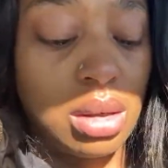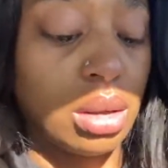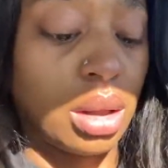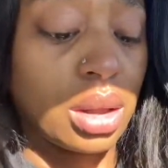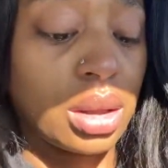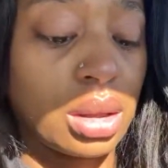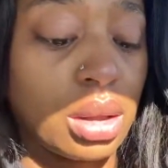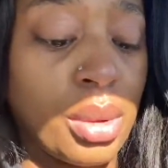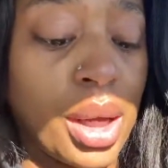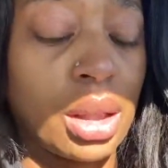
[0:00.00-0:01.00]
I can just
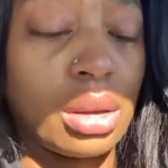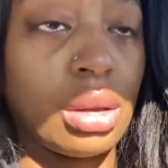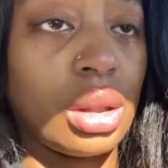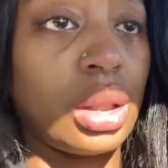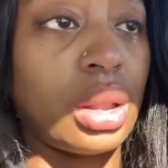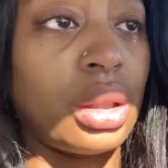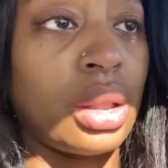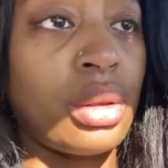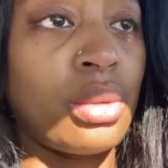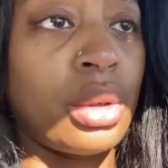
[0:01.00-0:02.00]
go back in there and get
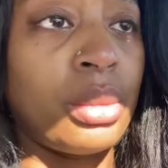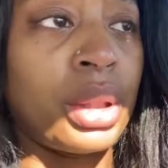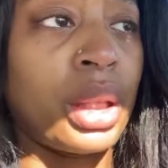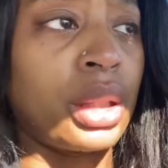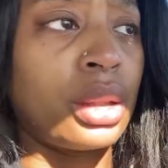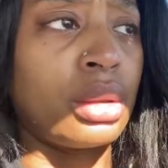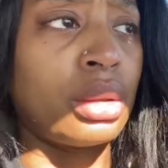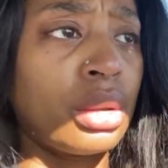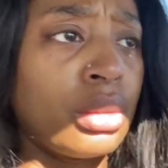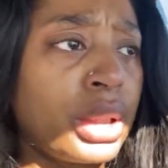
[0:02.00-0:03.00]
another one. But like the
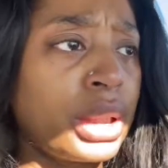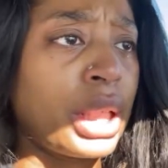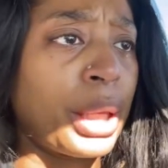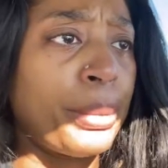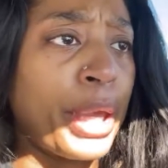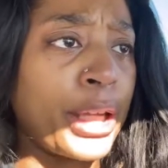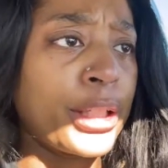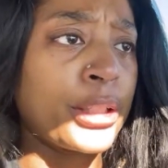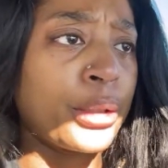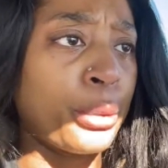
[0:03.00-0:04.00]
girl really didn't
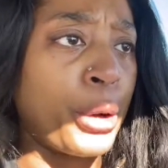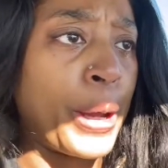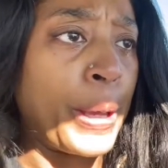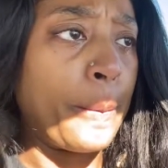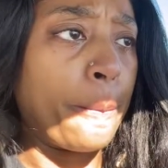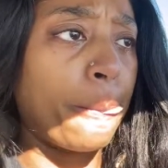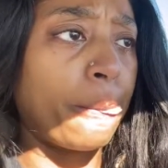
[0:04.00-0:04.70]
package them right.